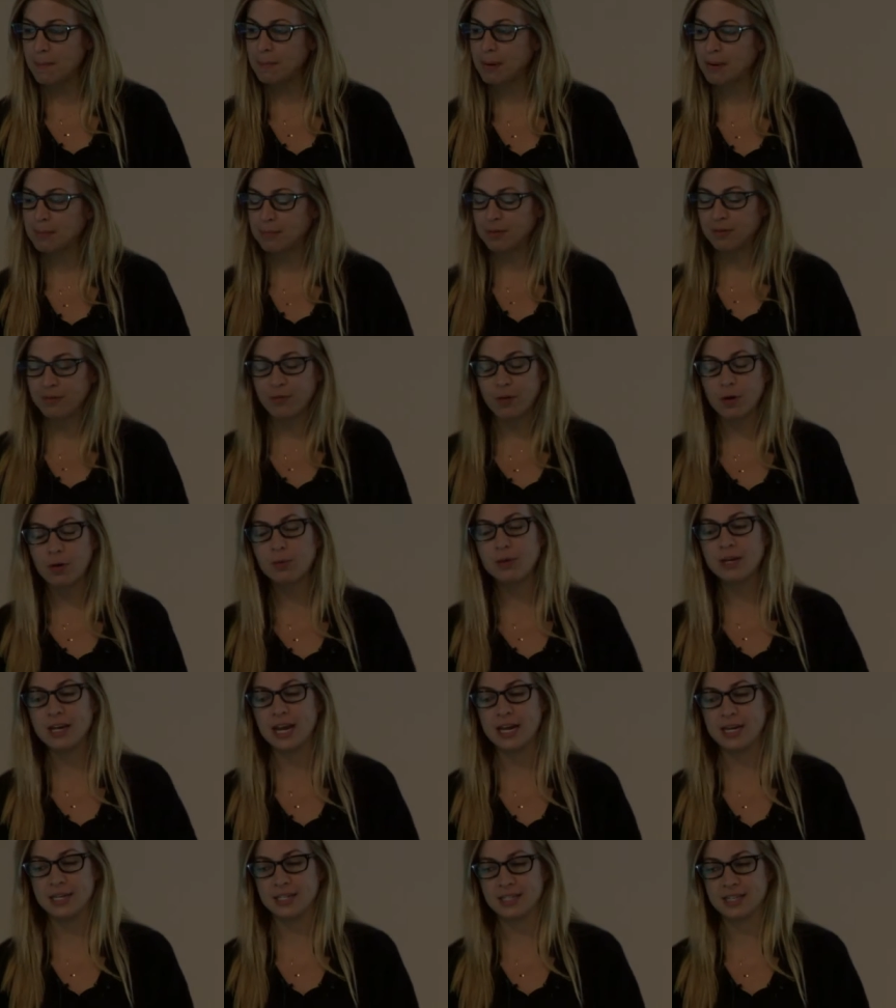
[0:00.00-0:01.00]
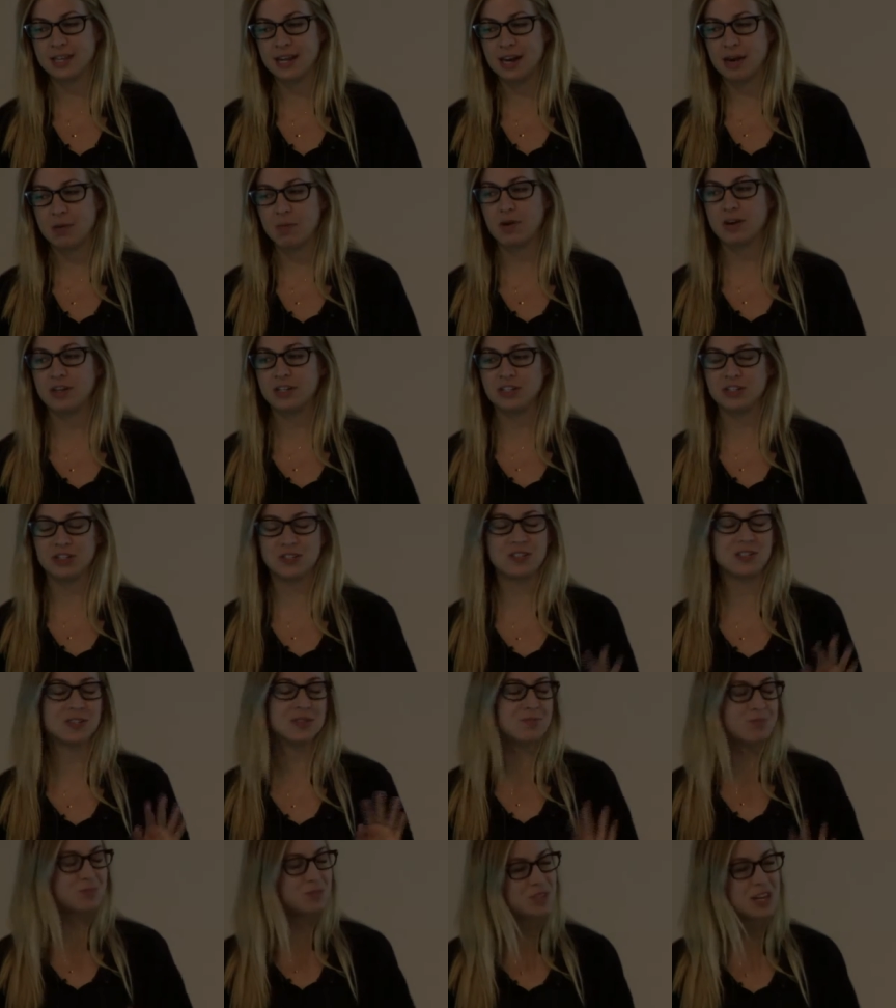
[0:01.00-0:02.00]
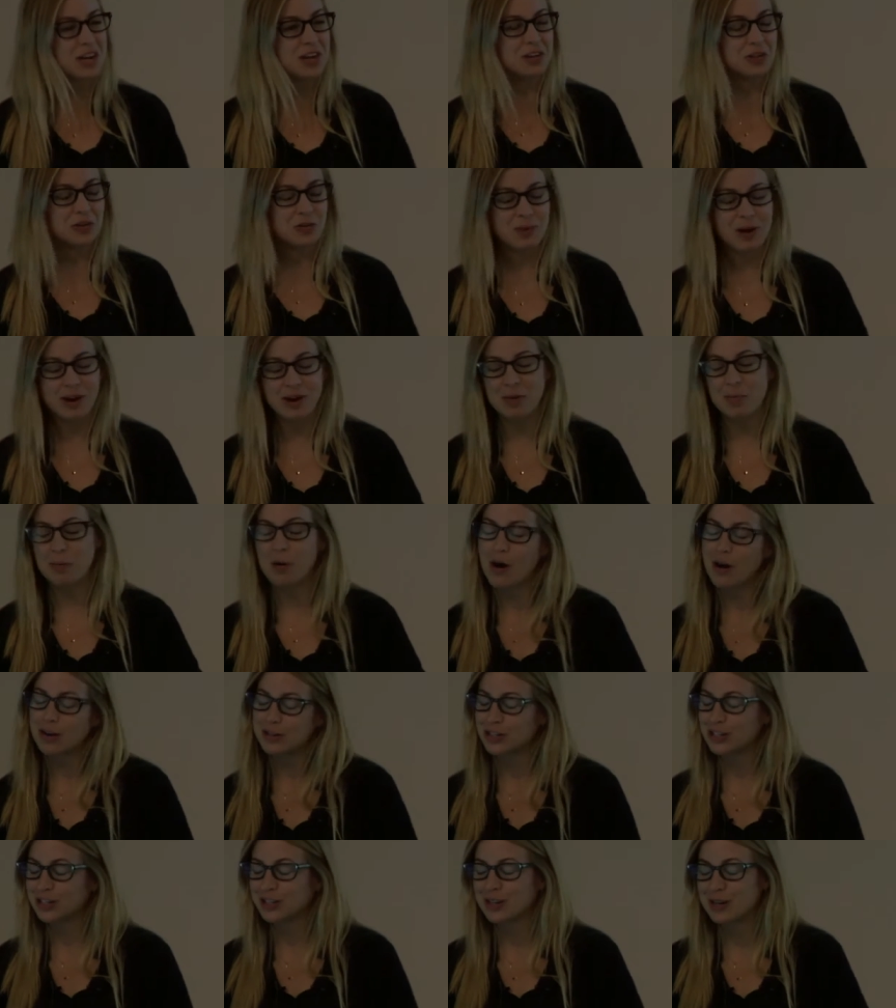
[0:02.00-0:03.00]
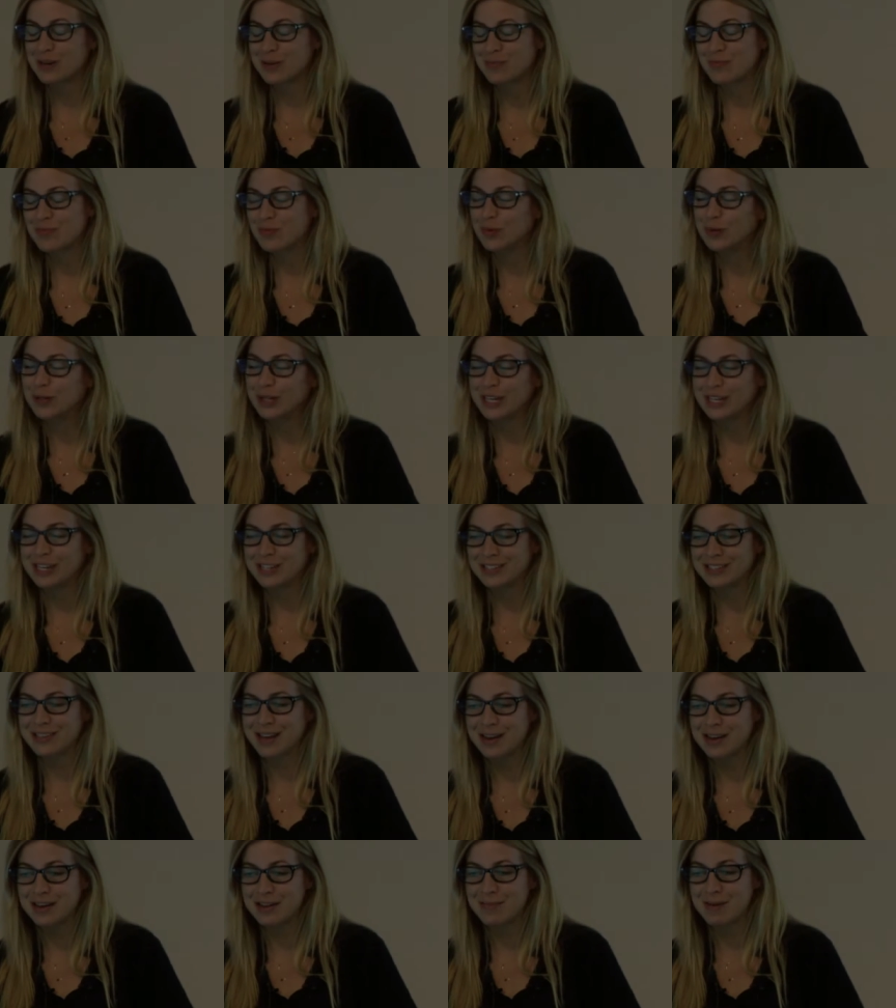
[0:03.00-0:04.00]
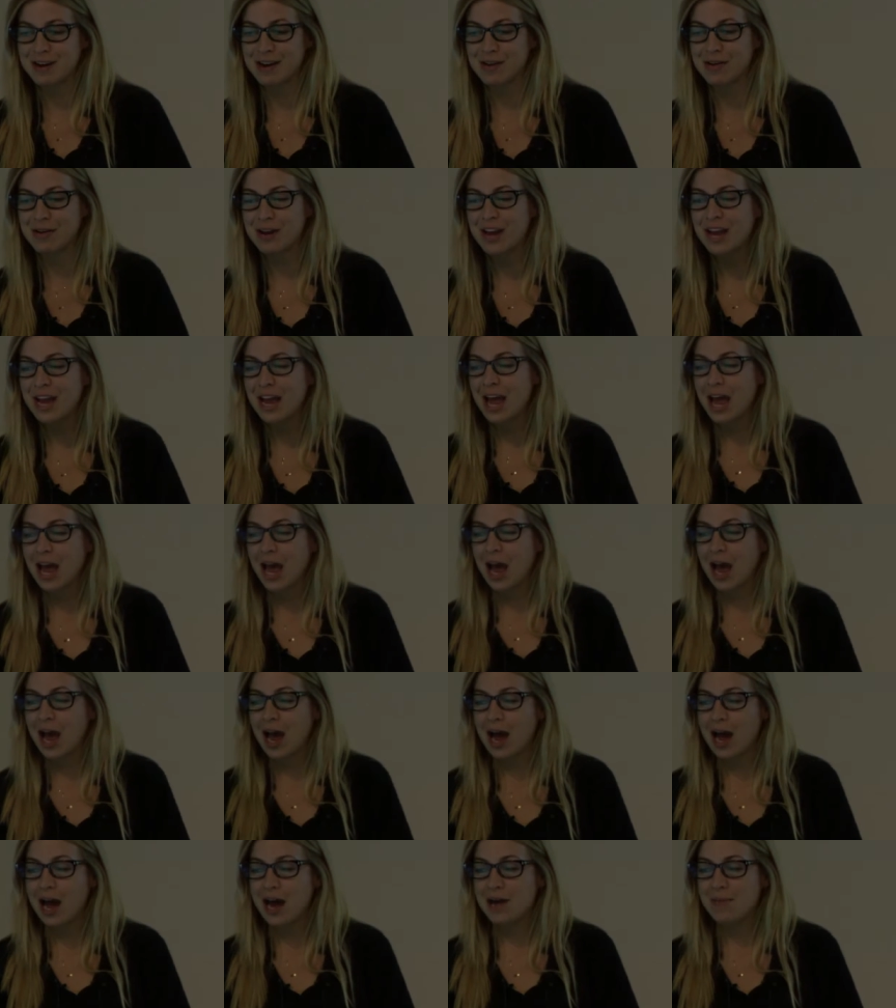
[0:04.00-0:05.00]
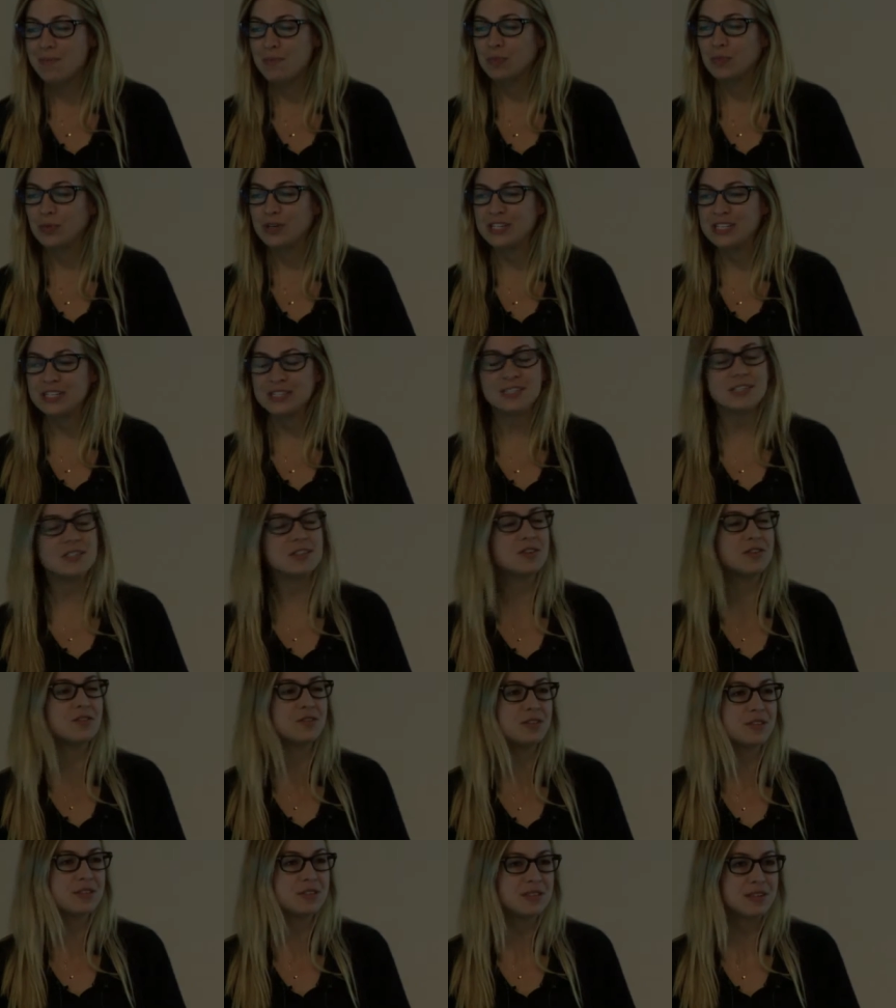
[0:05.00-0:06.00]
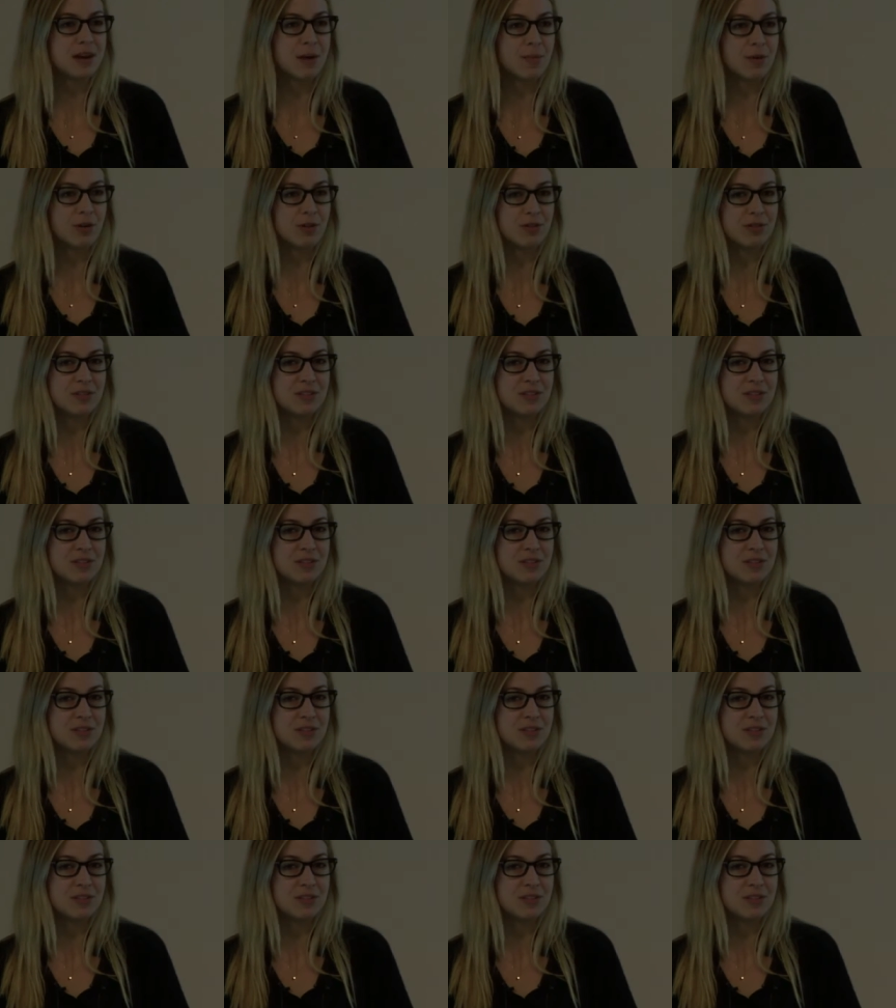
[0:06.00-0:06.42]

but before we get into that, I want to just tell you about a project that I'm really excited about um, we did this over the summer.